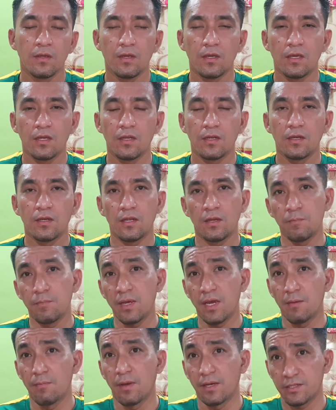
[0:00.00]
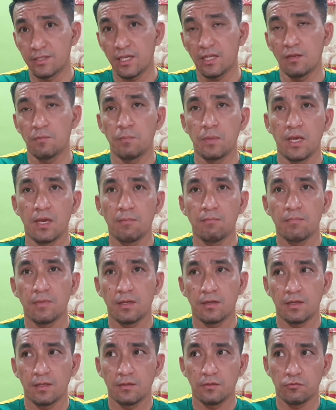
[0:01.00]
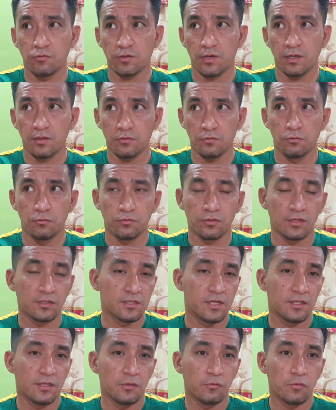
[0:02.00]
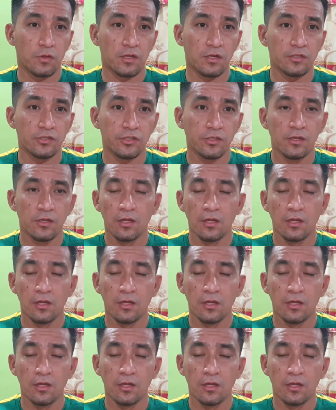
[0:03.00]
In BM, I said in BM, and then you try to translate into English.